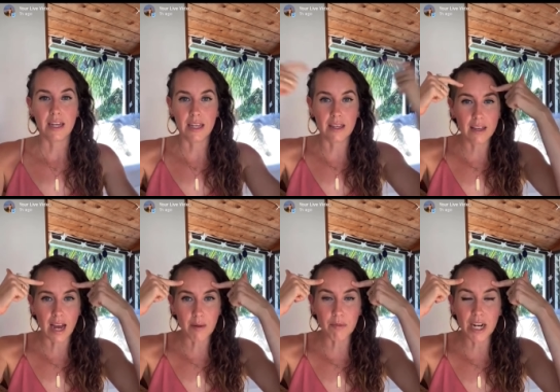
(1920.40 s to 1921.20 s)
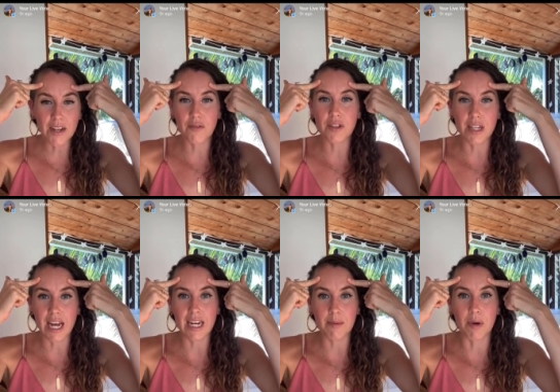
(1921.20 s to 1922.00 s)
I'm ready for the
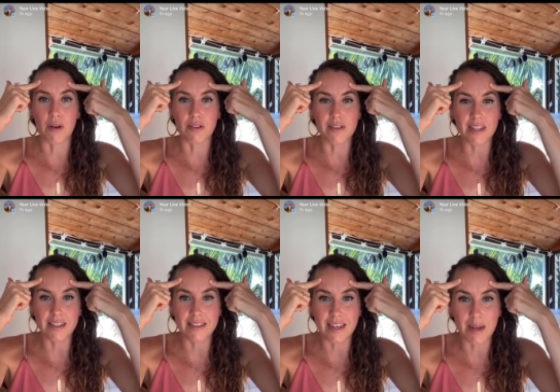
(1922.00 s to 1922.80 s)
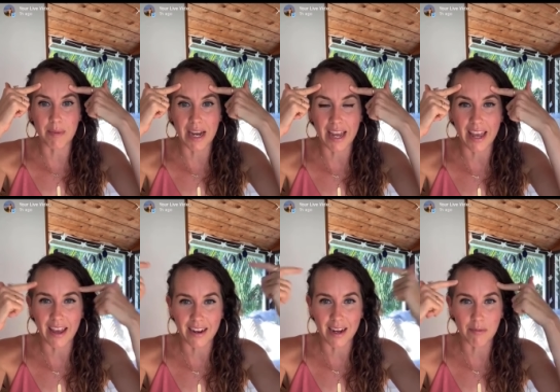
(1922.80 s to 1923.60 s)
lightning bolts inside my
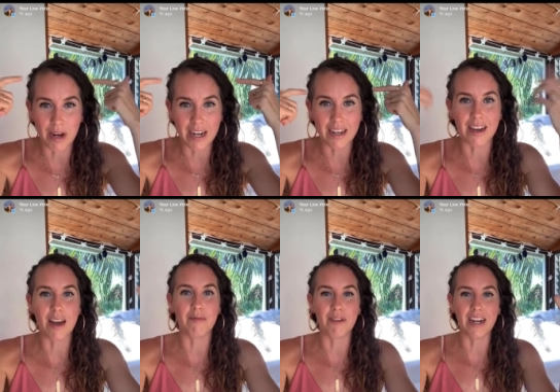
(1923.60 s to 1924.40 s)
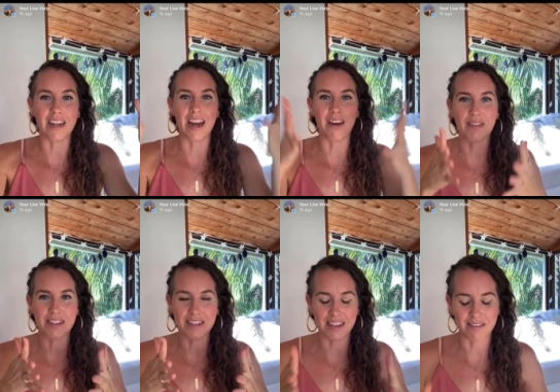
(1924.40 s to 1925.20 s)
head. I'm ready. I'm ready. I
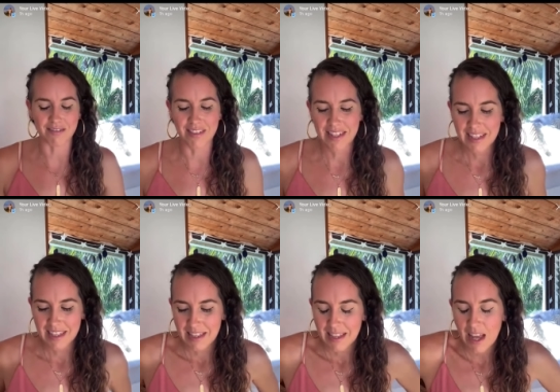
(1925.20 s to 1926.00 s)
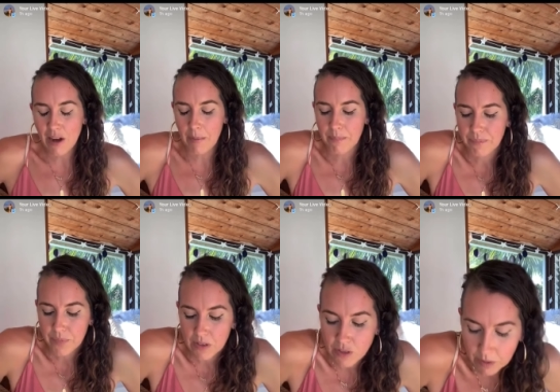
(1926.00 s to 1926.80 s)
receive. Okay.
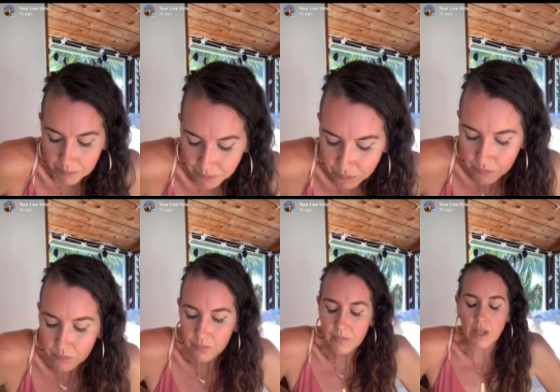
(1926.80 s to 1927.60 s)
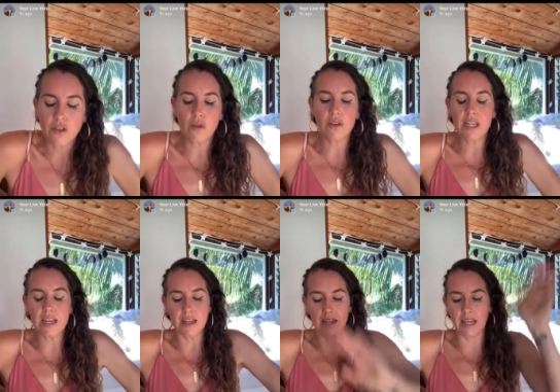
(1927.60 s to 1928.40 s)
So, so
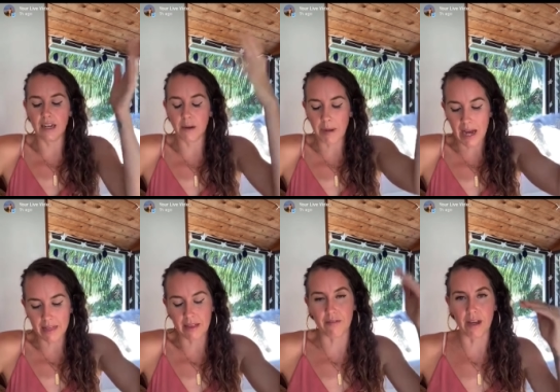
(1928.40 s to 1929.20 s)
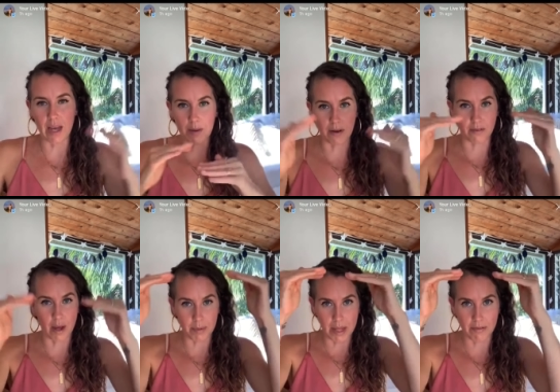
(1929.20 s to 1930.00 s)
then, in our path of, of up
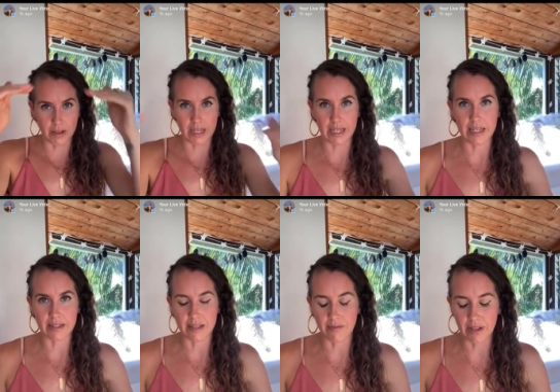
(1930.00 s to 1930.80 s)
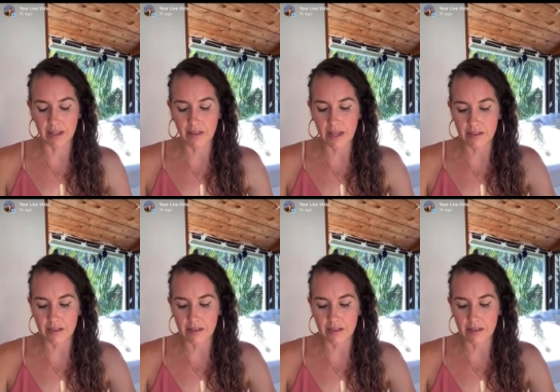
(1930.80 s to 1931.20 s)
leveling and next leveling things,